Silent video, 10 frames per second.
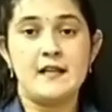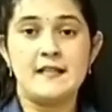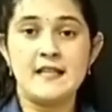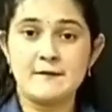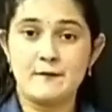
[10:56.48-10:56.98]

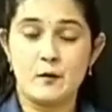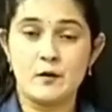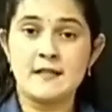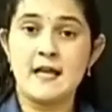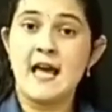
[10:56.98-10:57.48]
This
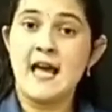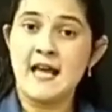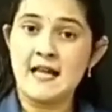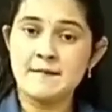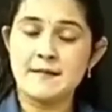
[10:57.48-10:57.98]
force
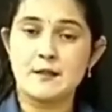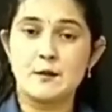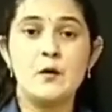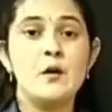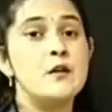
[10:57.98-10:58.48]
helps
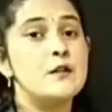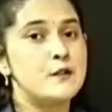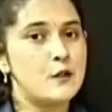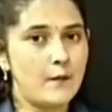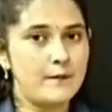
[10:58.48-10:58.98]
to
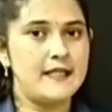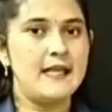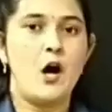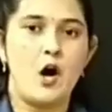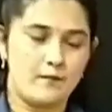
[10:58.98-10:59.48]
stop
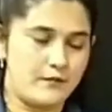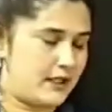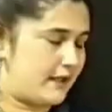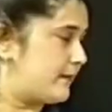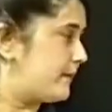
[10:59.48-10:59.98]
the object.